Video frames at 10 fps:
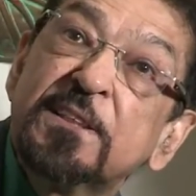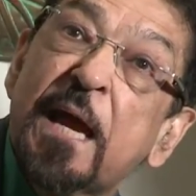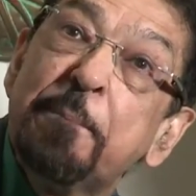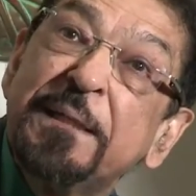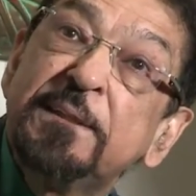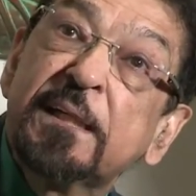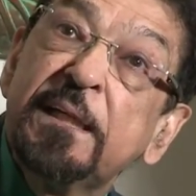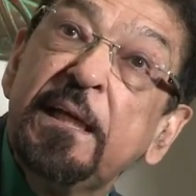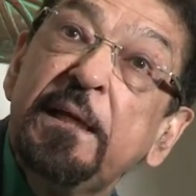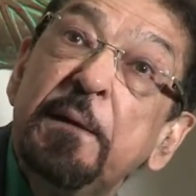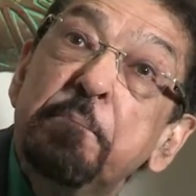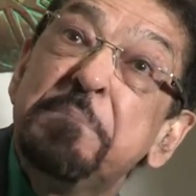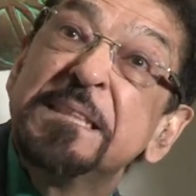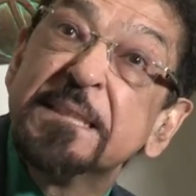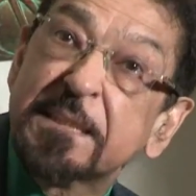They are basically
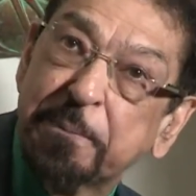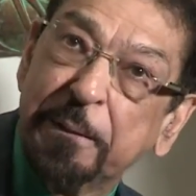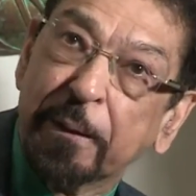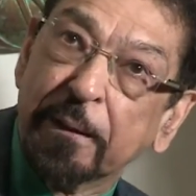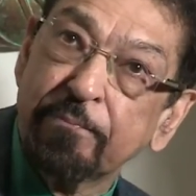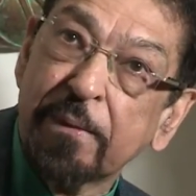business people.